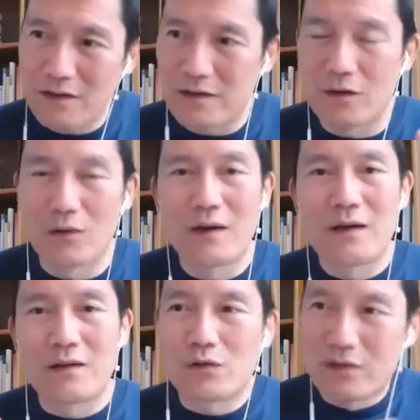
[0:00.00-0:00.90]
you know,
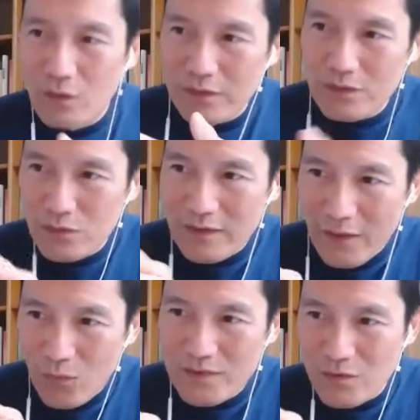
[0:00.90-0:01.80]
you can only do it
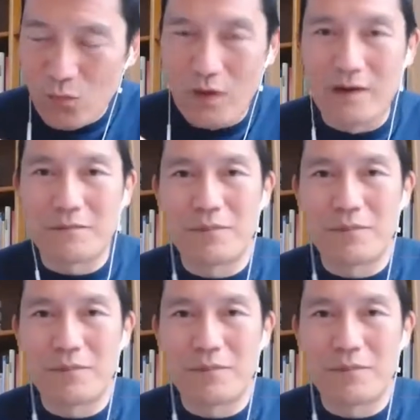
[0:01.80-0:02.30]
like one to one.